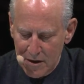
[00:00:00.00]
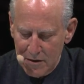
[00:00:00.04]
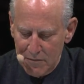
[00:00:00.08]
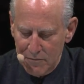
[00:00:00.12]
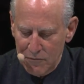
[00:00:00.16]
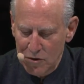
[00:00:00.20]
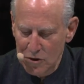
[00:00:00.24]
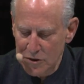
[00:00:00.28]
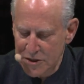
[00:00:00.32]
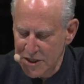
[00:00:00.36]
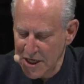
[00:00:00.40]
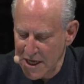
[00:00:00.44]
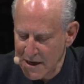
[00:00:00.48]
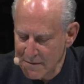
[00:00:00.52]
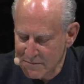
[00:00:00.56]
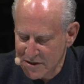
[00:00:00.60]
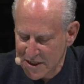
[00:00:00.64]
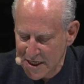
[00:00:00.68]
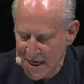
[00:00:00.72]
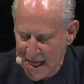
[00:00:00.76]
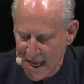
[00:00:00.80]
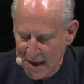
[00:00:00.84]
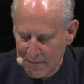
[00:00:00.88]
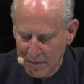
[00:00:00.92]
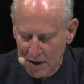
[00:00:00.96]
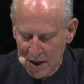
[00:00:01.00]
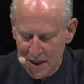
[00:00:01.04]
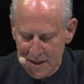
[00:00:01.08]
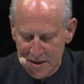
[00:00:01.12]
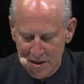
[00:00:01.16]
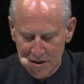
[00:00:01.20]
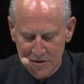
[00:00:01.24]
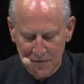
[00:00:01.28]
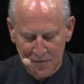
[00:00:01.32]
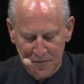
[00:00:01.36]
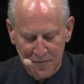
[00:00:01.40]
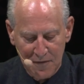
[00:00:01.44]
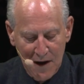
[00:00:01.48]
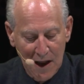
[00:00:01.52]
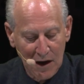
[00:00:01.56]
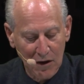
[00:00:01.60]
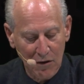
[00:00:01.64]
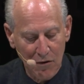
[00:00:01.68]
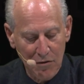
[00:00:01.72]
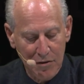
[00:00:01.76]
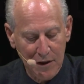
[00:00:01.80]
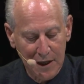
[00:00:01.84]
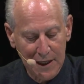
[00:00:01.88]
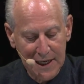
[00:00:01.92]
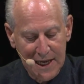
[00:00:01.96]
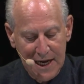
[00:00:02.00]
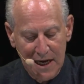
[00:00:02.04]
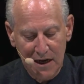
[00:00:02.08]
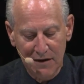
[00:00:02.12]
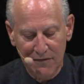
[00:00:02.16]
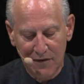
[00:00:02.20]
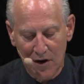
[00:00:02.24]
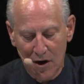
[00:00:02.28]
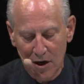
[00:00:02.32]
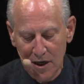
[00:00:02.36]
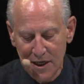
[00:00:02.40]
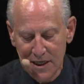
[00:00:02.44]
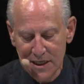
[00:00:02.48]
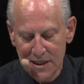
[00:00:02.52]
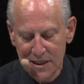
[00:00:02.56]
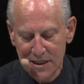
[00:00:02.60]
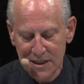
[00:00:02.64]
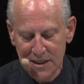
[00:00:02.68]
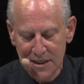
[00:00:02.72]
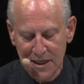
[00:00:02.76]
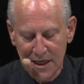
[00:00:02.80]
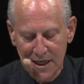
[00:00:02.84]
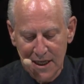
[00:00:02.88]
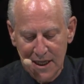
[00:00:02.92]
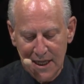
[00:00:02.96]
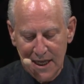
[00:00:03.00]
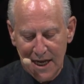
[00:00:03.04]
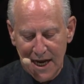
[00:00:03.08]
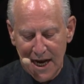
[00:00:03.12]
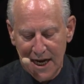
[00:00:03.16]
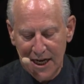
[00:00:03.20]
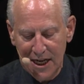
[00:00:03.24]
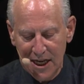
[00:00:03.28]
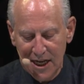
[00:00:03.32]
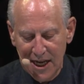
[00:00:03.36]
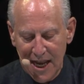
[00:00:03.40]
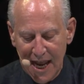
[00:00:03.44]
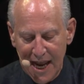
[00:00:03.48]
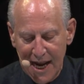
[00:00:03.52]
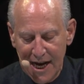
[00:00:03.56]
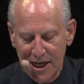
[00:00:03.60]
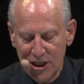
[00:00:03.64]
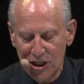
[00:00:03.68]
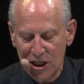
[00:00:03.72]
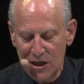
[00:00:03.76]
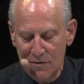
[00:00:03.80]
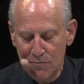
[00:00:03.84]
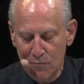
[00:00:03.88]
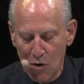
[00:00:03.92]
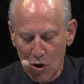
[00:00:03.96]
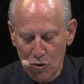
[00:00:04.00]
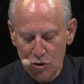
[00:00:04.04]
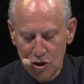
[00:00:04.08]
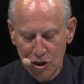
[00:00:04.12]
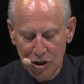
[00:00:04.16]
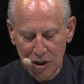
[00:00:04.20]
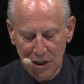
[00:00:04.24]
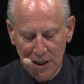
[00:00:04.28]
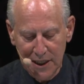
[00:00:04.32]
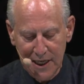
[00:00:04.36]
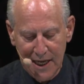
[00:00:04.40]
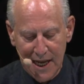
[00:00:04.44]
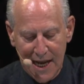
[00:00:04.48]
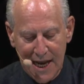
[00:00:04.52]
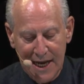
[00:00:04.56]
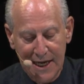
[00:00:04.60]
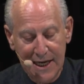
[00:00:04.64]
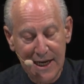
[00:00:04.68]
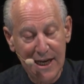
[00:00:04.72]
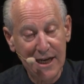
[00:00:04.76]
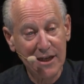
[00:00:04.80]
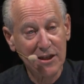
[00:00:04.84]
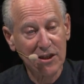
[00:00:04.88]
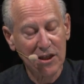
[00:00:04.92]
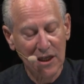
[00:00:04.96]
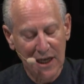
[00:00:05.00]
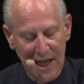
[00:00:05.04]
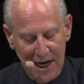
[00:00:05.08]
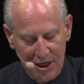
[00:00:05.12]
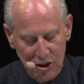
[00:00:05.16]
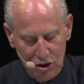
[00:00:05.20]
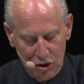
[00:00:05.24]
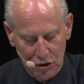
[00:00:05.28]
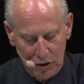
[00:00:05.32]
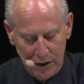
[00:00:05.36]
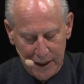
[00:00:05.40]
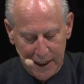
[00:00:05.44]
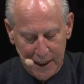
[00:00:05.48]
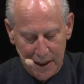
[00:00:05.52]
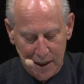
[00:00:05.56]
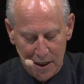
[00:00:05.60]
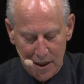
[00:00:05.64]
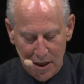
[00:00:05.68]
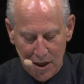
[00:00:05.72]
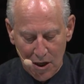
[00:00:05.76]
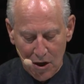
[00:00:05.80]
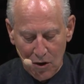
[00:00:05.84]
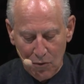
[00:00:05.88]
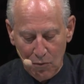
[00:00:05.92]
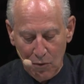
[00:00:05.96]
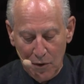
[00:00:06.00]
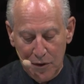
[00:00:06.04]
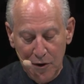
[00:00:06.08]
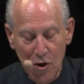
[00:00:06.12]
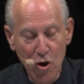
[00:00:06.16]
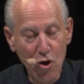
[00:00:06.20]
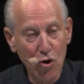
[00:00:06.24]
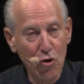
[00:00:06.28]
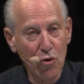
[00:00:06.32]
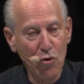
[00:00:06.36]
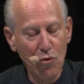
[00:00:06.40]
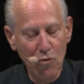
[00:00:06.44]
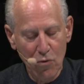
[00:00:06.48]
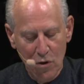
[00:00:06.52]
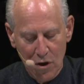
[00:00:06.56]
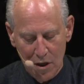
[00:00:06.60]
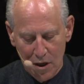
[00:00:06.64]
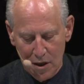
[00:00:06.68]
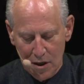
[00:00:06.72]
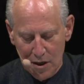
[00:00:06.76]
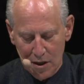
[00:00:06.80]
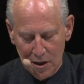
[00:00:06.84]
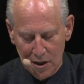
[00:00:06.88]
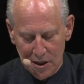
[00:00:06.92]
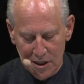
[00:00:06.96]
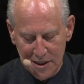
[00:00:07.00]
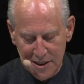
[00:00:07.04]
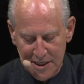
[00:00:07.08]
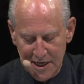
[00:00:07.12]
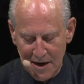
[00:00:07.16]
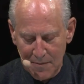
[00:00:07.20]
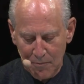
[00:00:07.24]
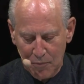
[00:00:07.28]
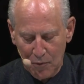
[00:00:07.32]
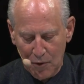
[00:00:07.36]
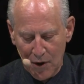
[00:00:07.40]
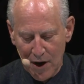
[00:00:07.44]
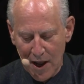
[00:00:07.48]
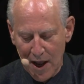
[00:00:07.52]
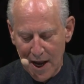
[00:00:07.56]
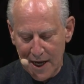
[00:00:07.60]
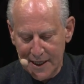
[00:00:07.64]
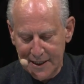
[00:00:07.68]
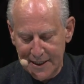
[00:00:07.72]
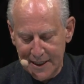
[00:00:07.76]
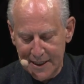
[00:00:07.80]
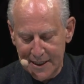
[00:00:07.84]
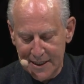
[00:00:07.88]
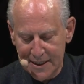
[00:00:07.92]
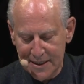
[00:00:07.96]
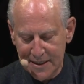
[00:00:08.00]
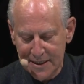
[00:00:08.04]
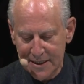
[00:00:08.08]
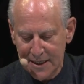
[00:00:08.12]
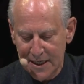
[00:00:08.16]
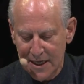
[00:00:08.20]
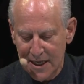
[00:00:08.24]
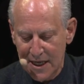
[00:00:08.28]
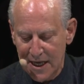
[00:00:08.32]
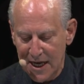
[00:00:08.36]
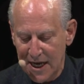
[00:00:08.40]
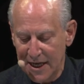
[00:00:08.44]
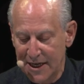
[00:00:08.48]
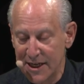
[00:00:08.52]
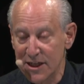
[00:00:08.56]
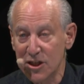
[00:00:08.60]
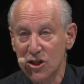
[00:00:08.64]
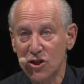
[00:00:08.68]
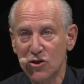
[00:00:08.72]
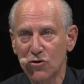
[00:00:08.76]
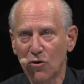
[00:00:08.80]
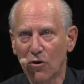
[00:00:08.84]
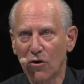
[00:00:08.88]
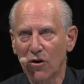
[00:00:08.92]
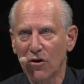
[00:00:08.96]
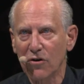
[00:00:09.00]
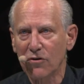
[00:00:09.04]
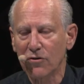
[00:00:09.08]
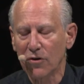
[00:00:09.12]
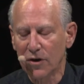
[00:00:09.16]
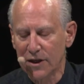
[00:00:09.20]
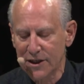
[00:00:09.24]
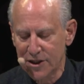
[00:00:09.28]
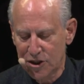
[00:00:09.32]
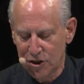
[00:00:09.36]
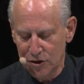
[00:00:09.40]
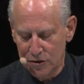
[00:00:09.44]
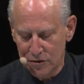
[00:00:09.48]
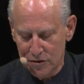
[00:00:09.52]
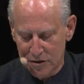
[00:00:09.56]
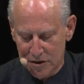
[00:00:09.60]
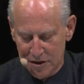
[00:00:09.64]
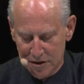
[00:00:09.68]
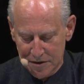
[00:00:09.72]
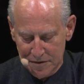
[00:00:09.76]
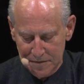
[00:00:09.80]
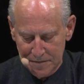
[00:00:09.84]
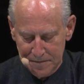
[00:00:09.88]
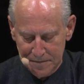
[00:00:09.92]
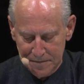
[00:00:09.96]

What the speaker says: Museums enable us to follow the lead of artists and engage emotionally and intellectually with new, contemporary ideas and historical issues.